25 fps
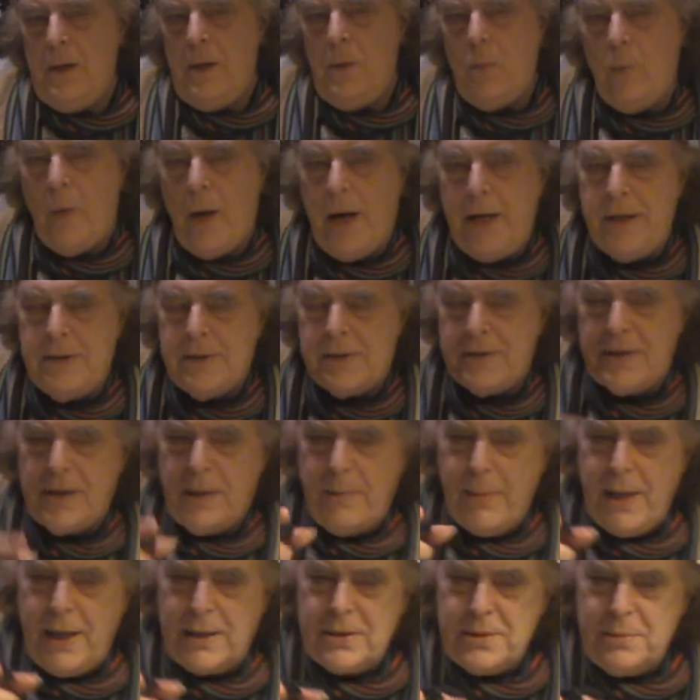Why do
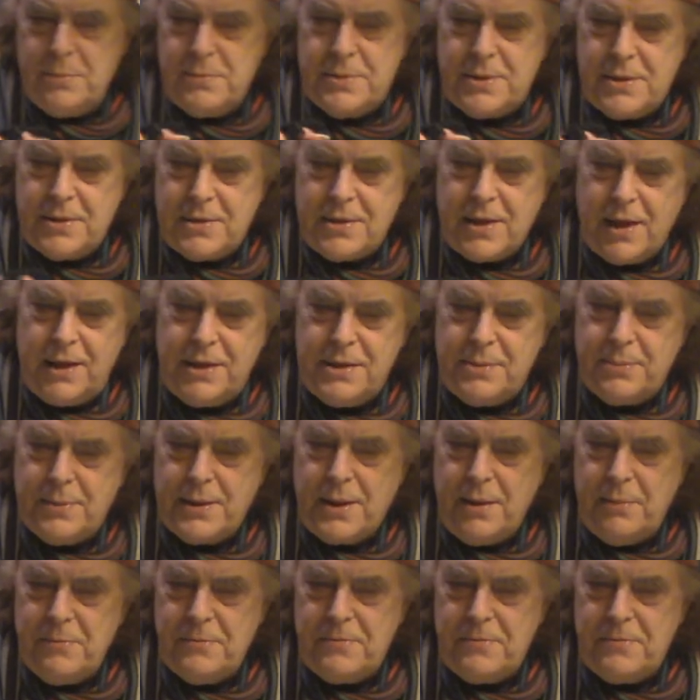some atoms decide to become